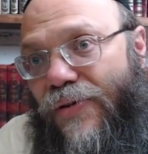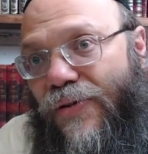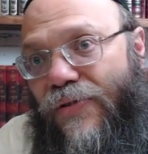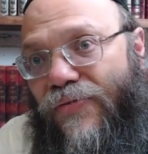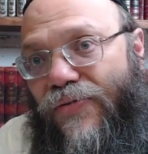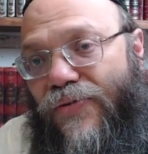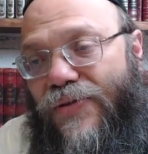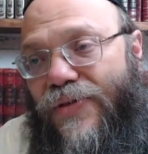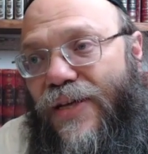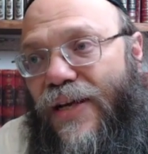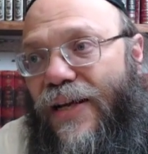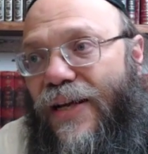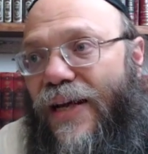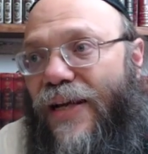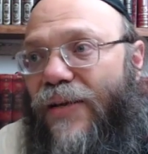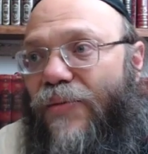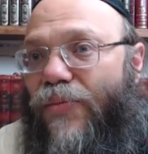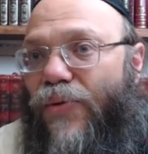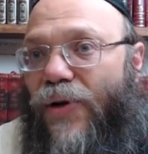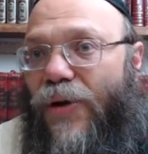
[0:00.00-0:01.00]
If you say
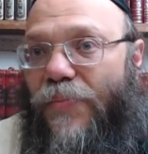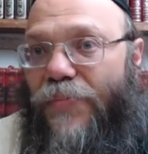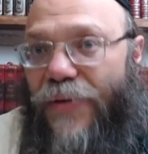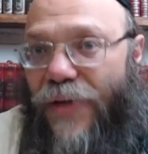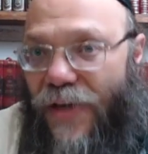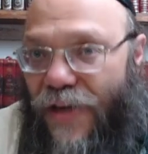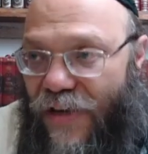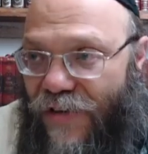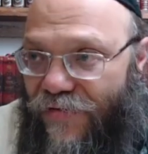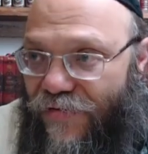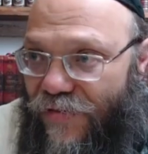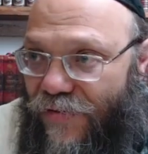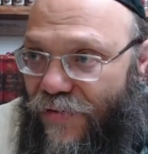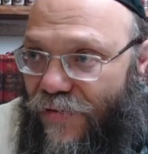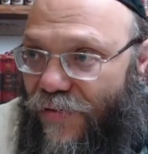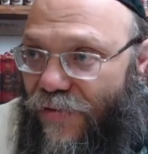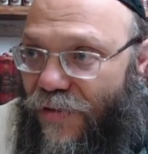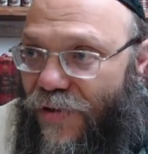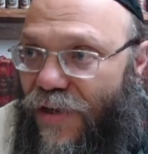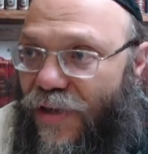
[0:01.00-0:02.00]
another bore per gefen,
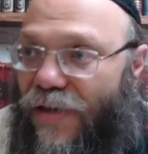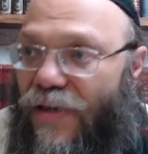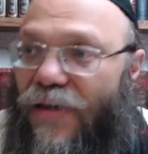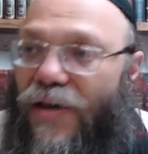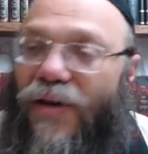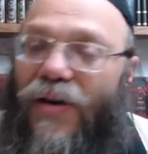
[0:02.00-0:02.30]
okay.